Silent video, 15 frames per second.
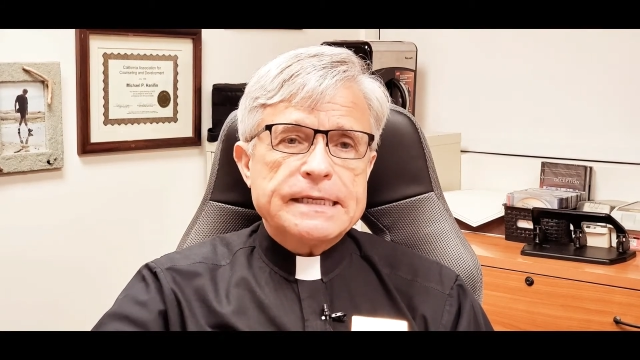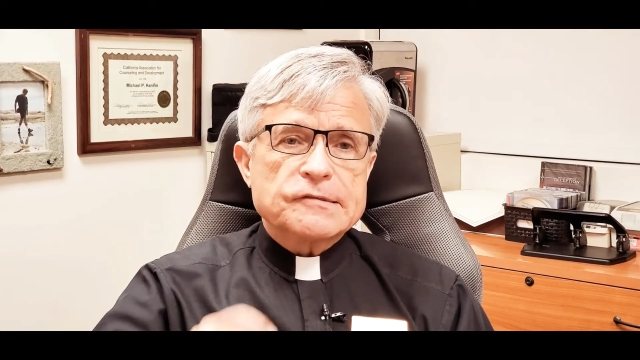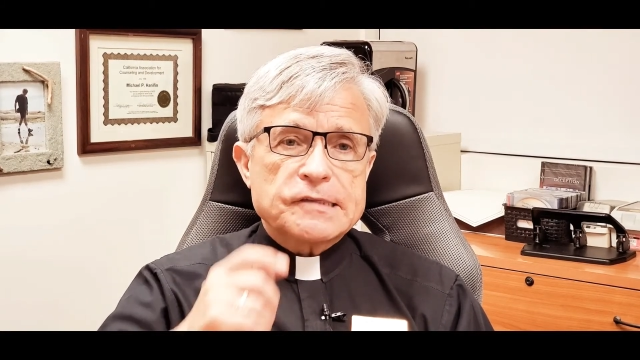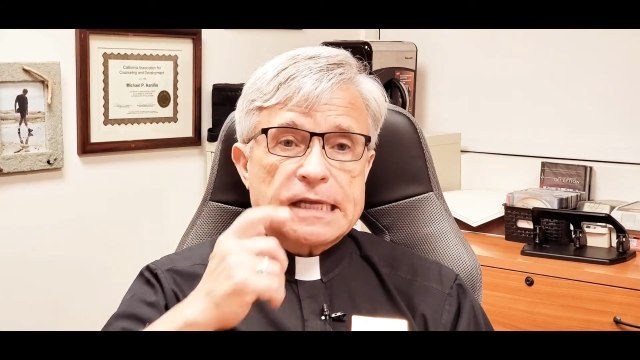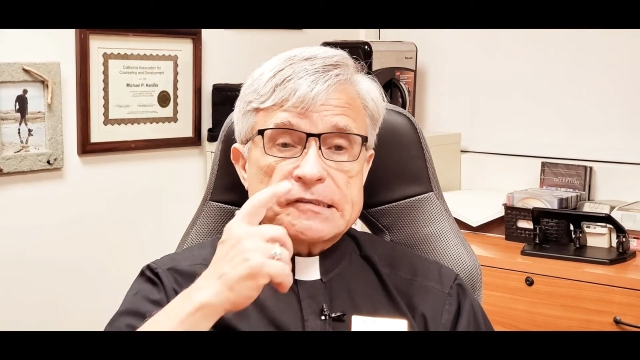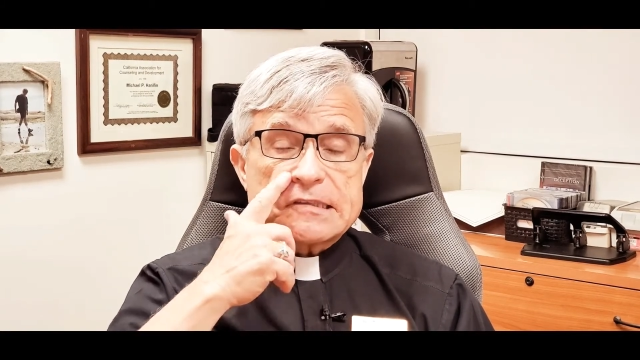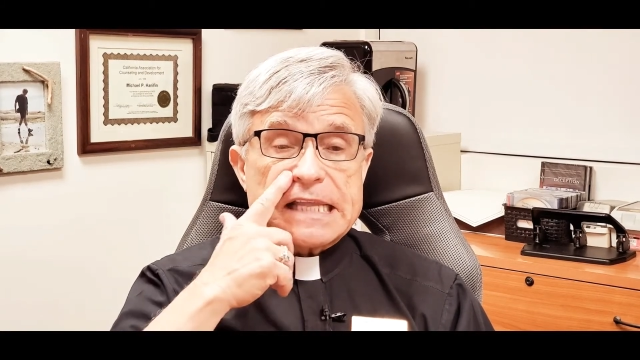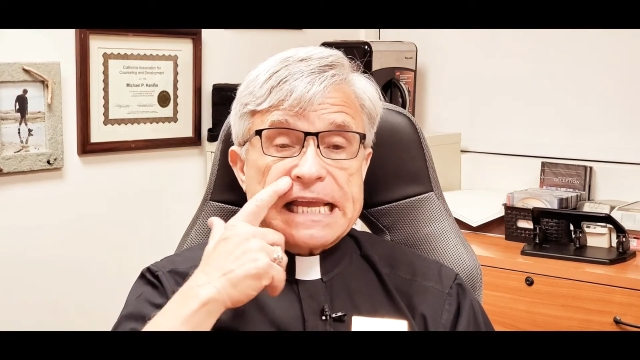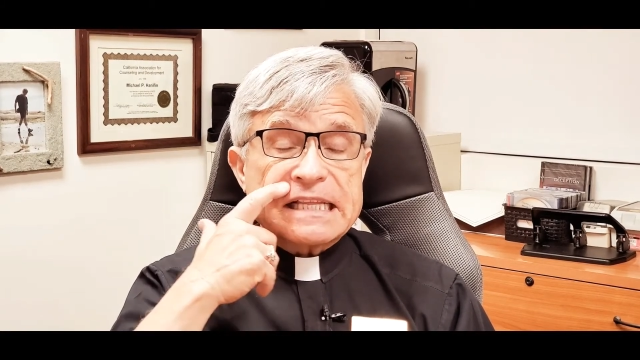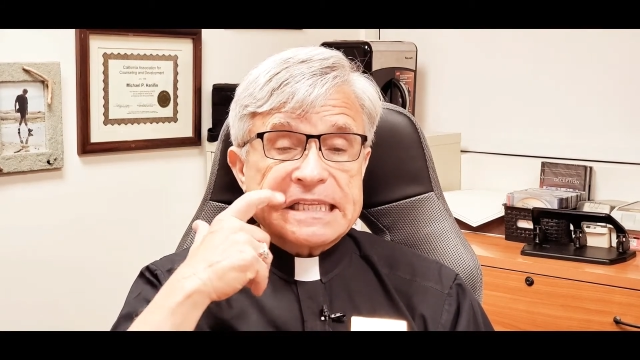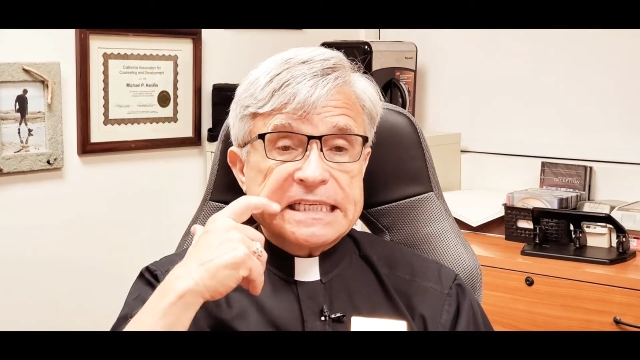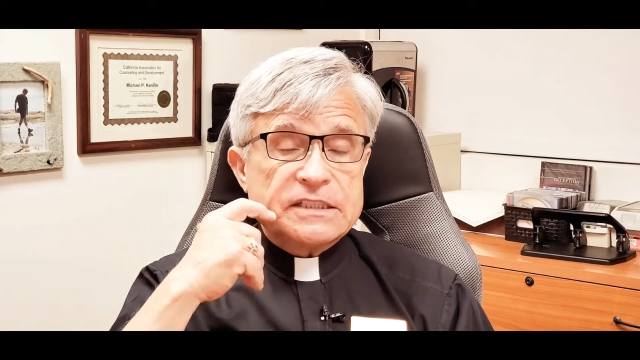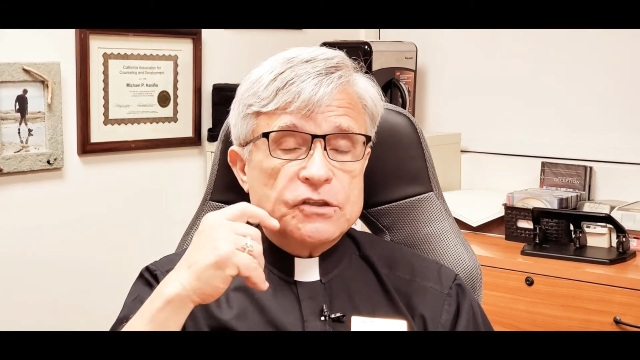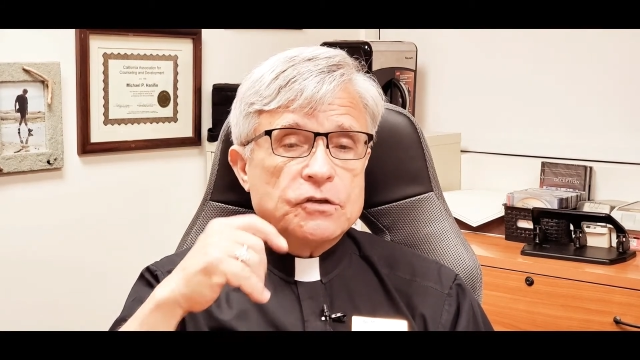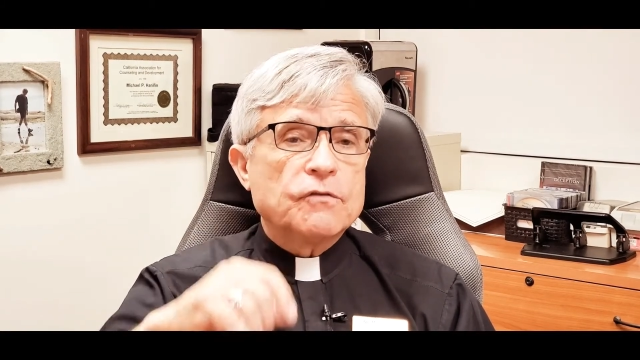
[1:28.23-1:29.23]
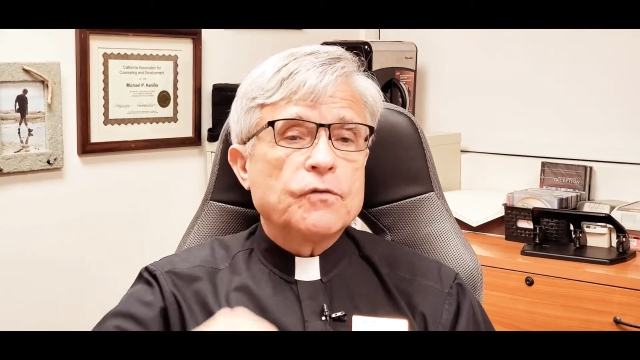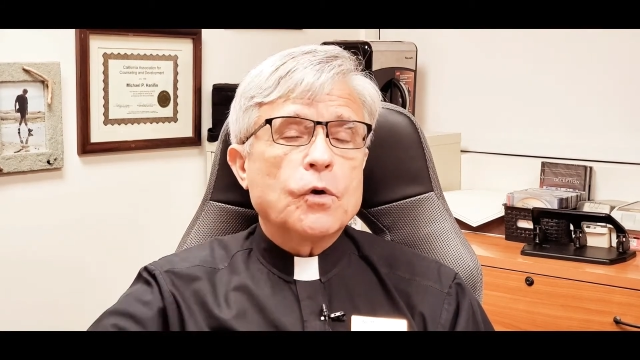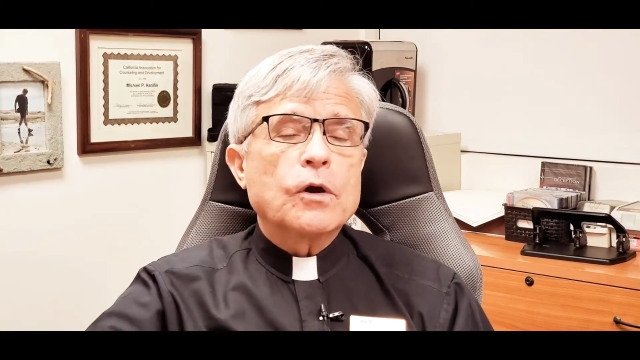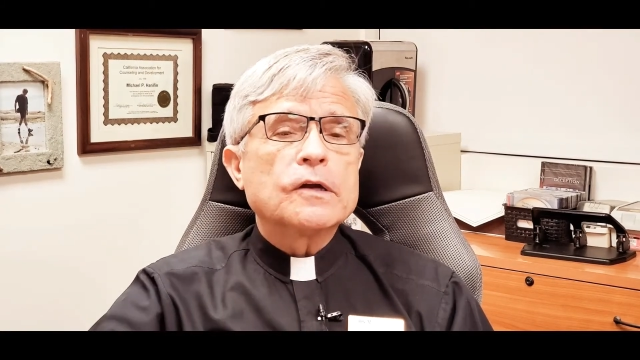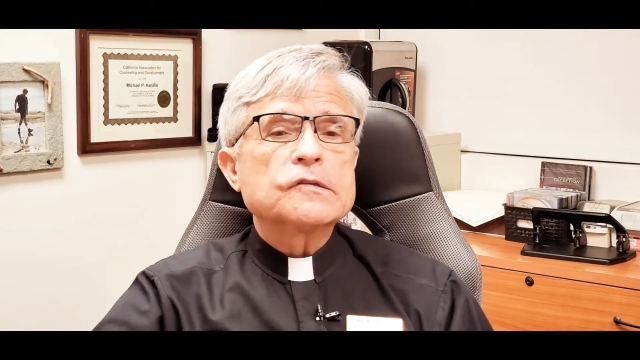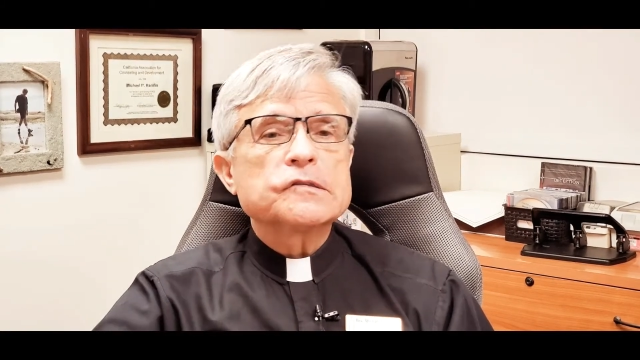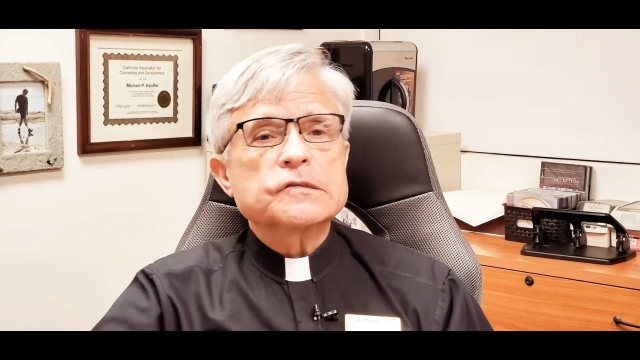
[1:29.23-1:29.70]
less likely to
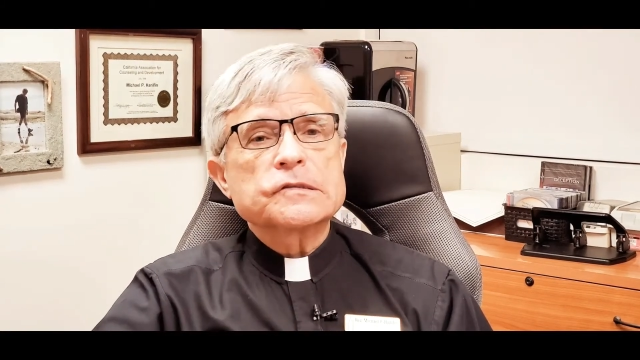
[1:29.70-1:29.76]
divorce,